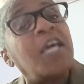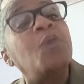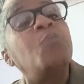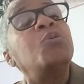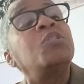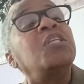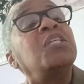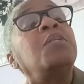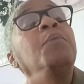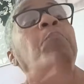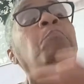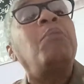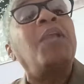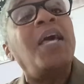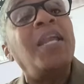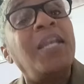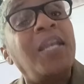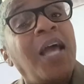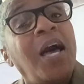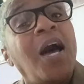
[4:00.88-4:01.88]
it was in the
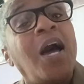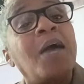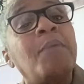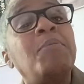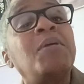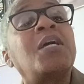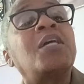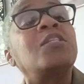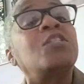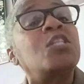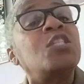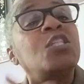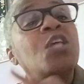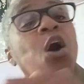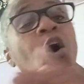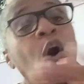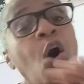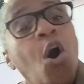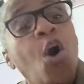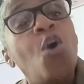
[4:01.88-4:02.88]
bloodline because his
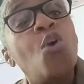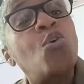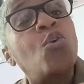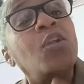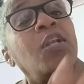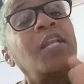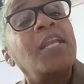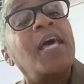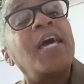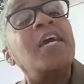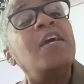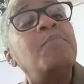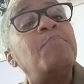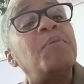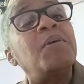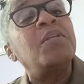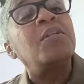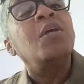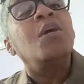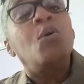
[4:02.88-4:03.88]
uncle
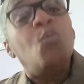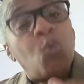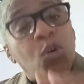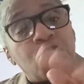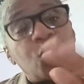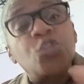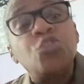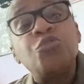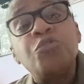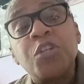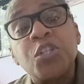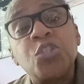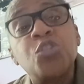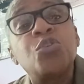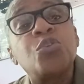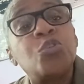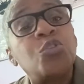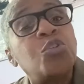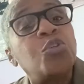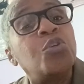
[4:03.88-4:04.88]
Laban was a
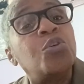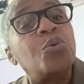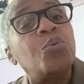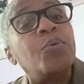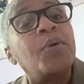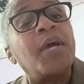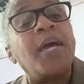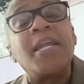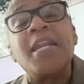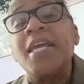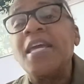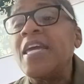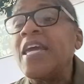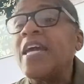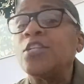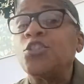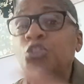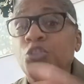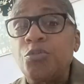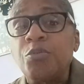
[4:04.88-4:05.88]
trickster too. And he
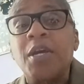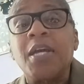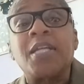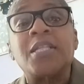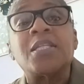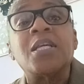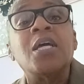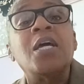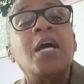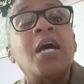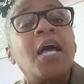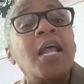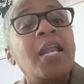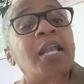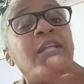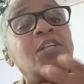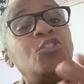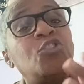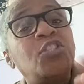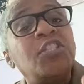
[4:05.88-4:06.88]
had tricked
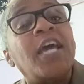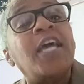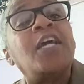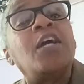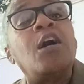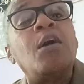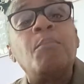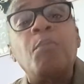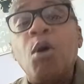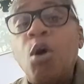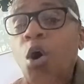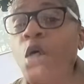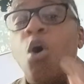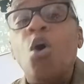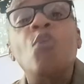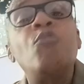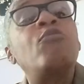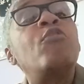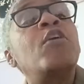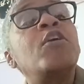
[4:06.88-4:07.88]
Jacob
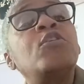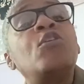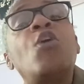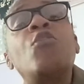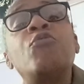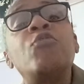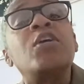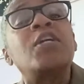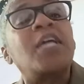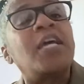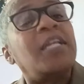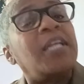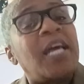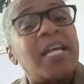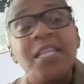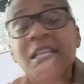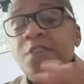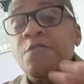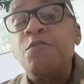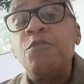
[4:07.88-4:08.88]
over and over again. And
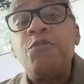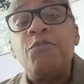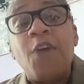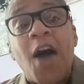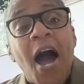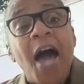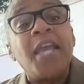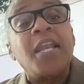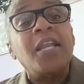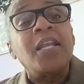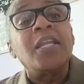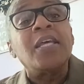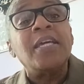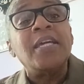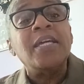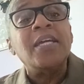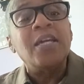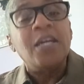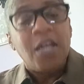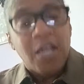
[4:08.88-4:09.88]
then
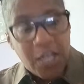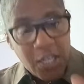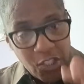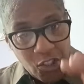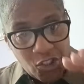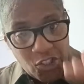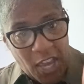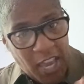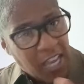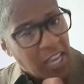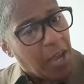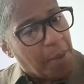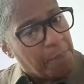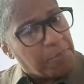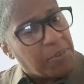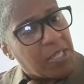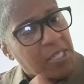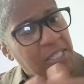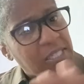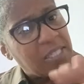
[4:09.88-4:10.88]
finally, Jacob
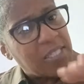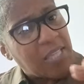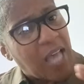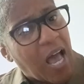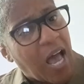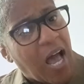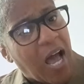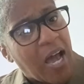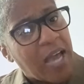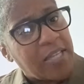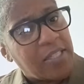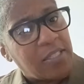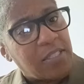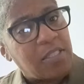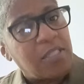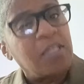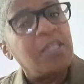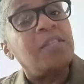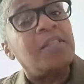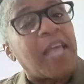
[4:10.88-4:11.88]

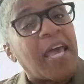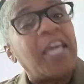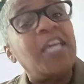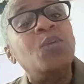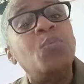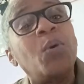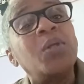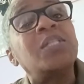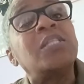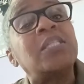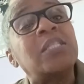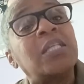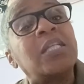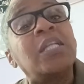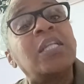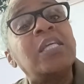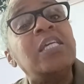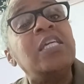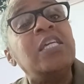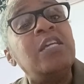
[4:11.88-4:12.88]
decides that he wants to
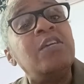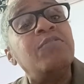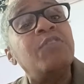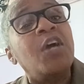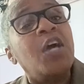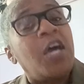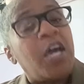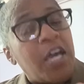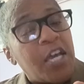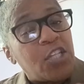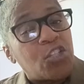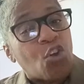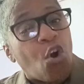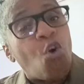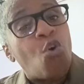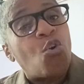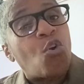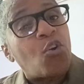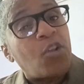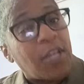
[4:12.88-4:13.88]
leave his
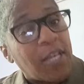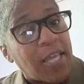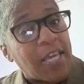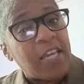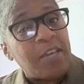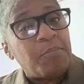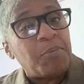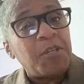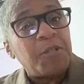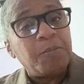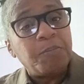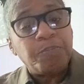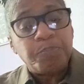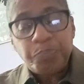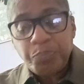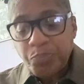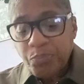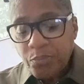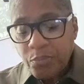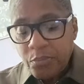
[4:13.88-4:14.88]
uncle Laban
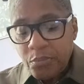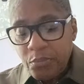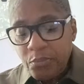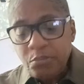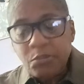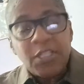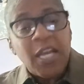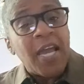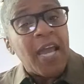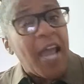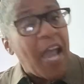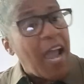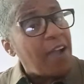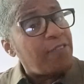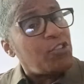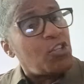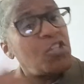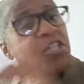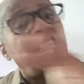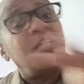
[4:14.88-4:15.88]

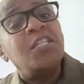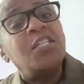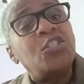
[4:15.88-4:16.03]
after getting